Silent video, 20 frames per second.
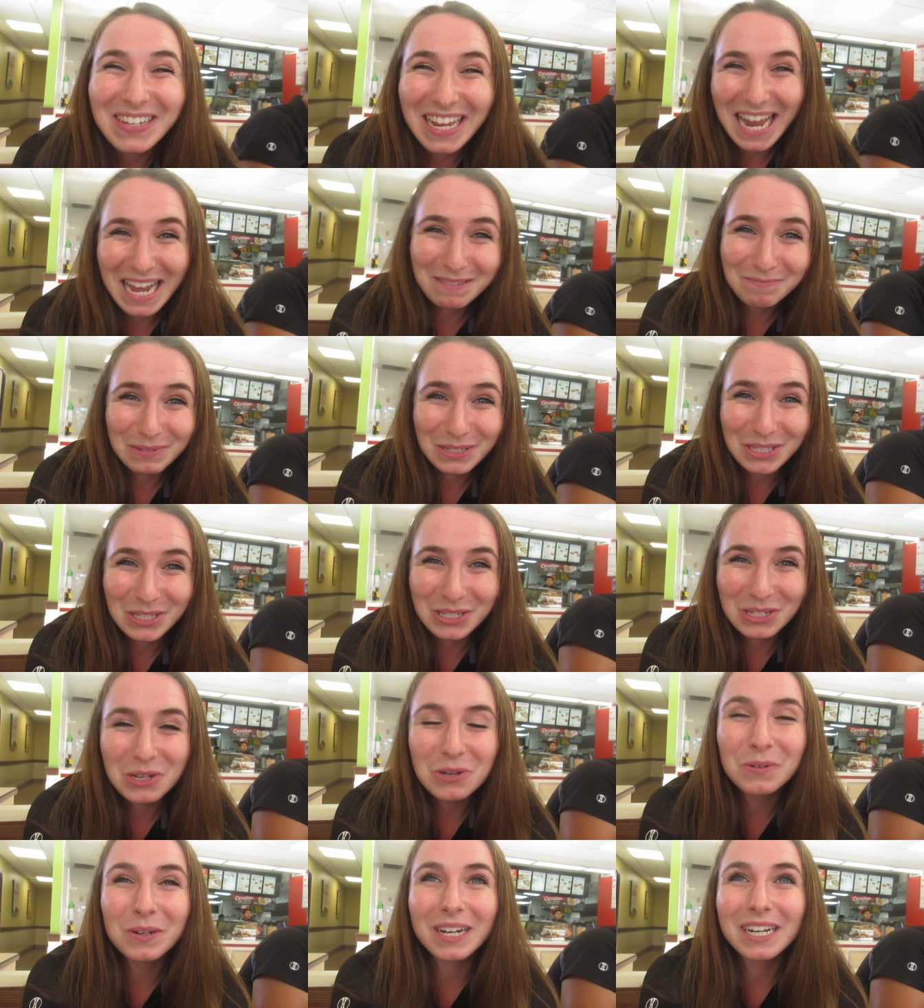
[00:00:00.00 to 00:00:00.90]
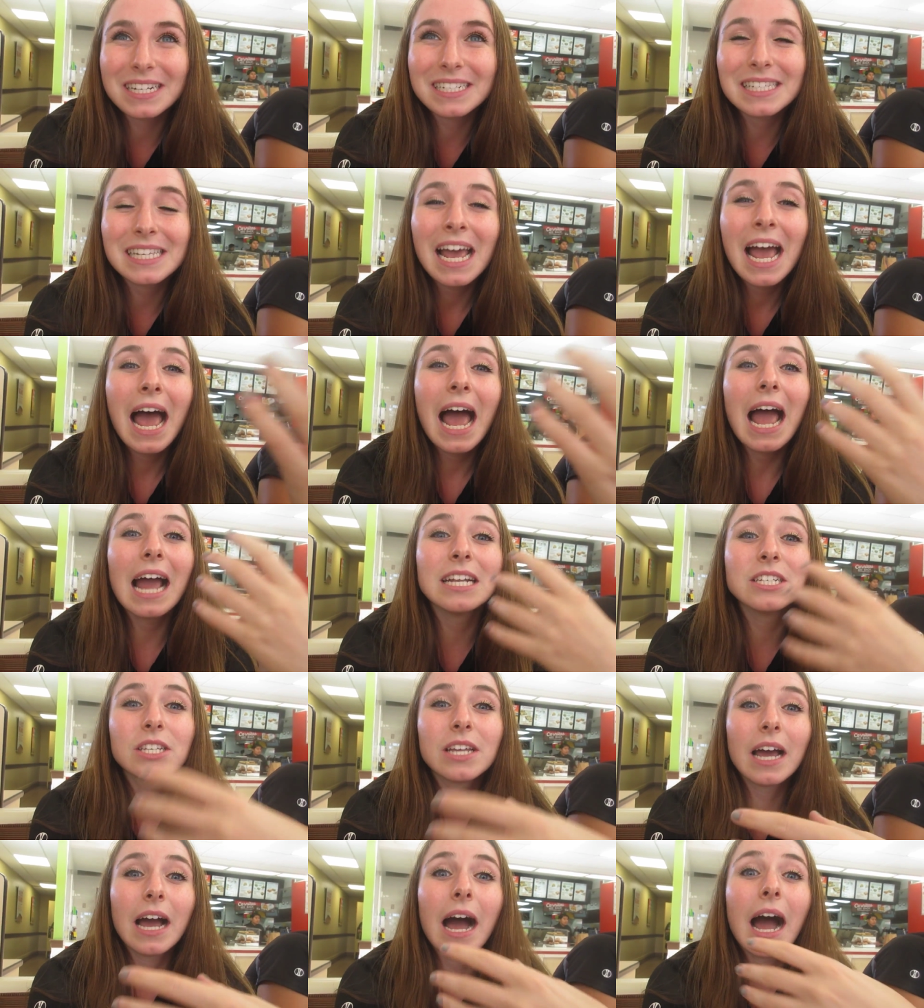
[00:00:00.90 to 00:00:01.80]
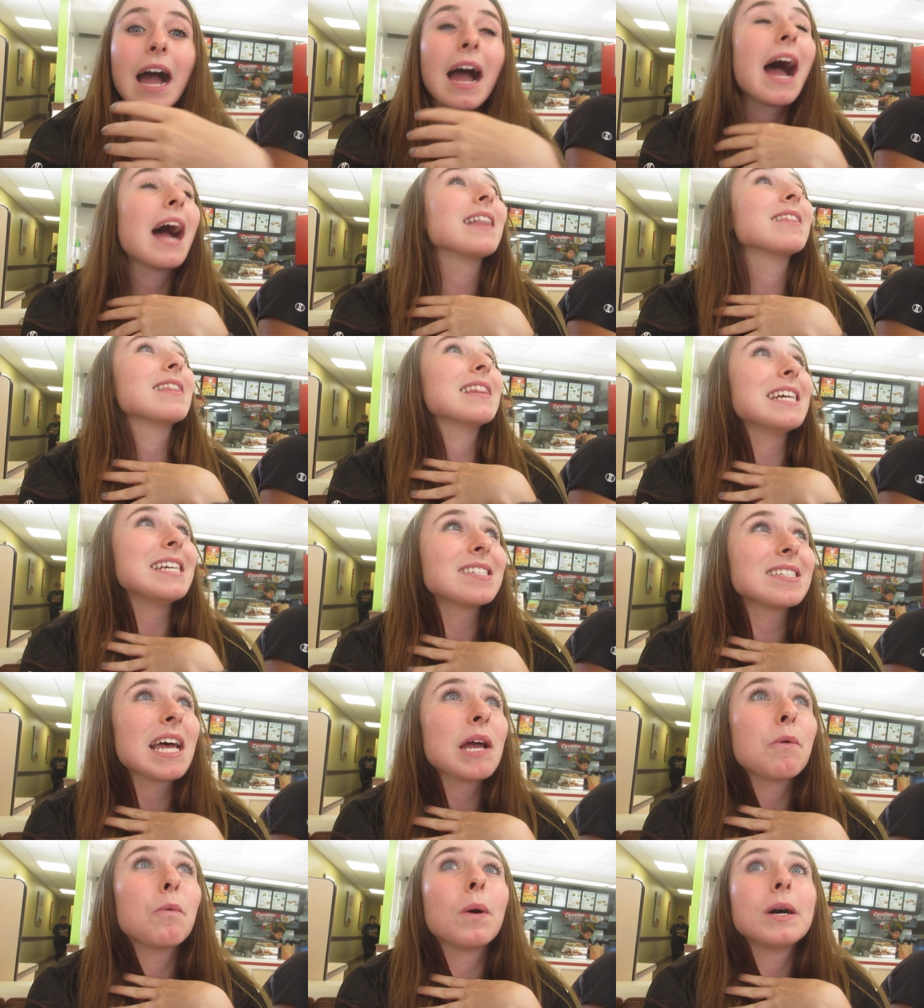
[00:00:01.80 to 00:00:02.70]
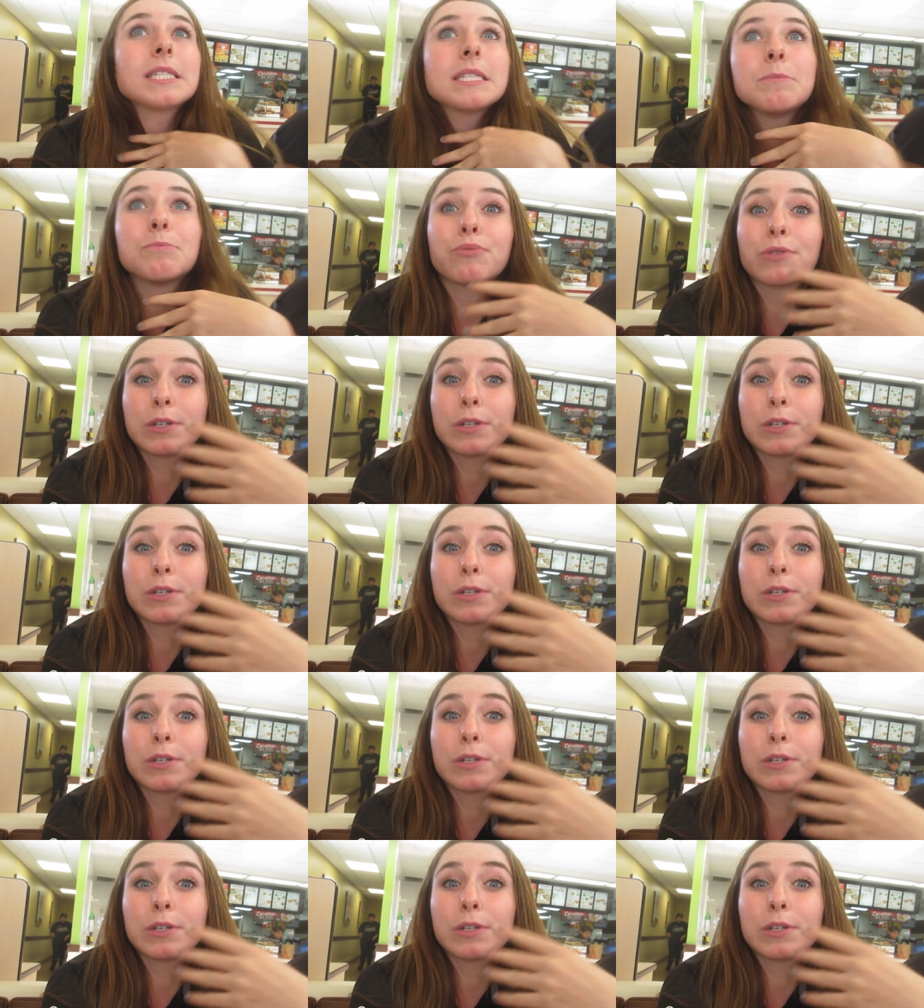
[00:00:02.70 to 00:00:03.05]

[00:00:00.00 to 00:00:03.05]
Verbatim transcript: campus tours, and at least I wasn't